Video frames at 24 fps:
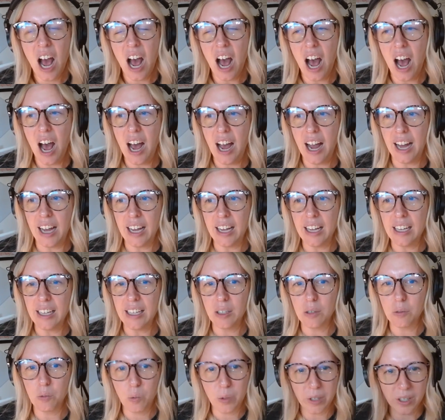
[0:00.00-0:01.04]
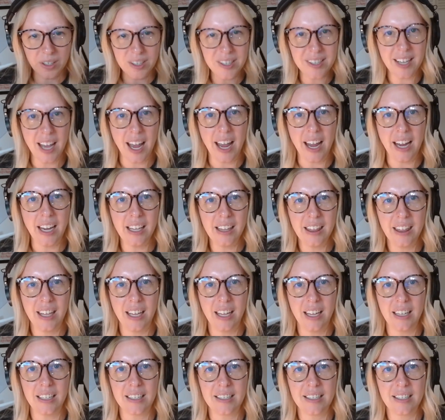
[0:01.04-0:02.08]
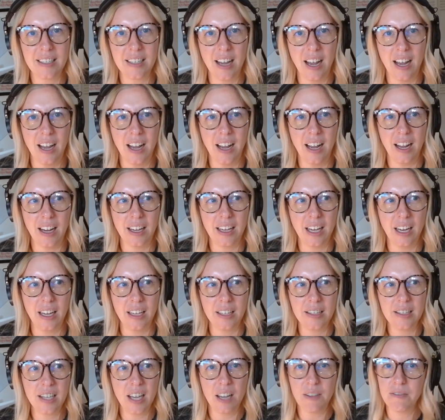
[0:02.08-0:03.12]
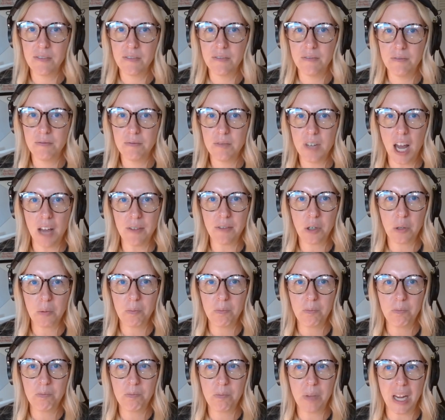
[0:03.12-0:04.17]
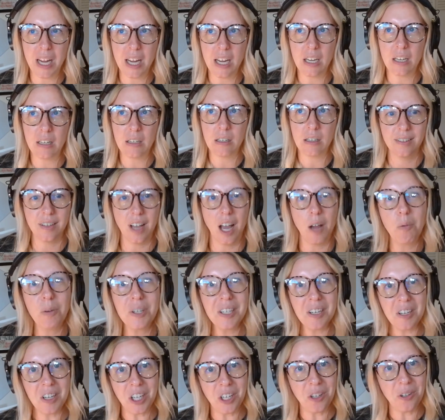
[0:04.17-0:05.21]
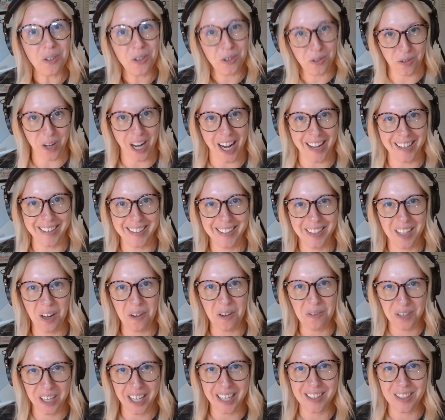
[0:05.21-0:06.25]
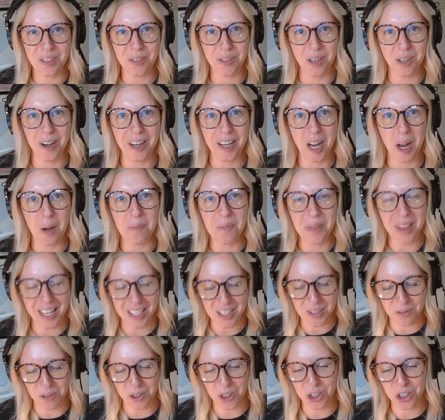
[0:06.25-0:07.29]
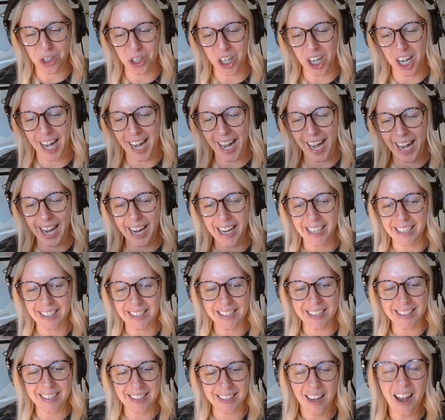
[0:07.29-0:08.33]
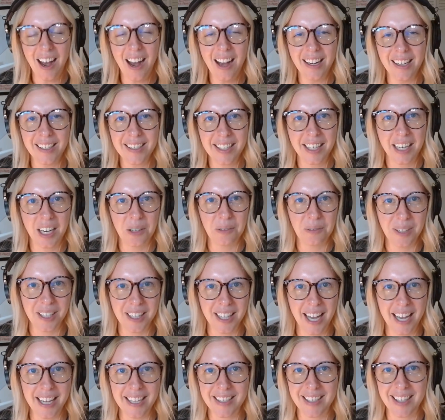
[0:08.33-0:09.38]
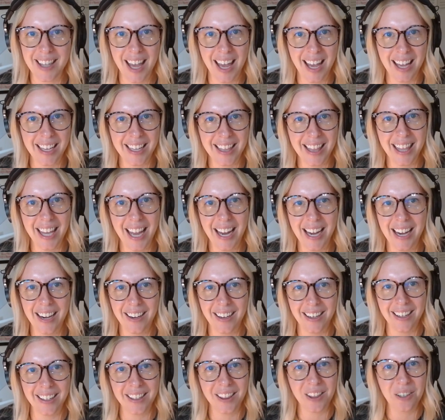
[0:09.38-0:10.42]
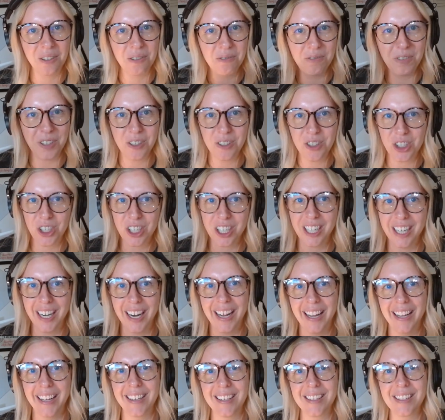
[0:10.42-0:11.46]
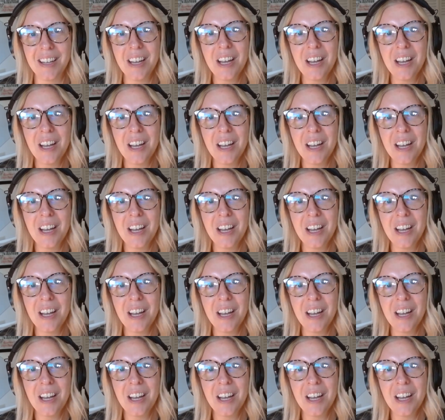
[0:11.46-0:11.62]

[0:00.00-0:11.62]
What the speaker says: I will say that kids have never I wasn't a huge fan of kids growing up, that's for sure. And honestly, I realized that they are the future and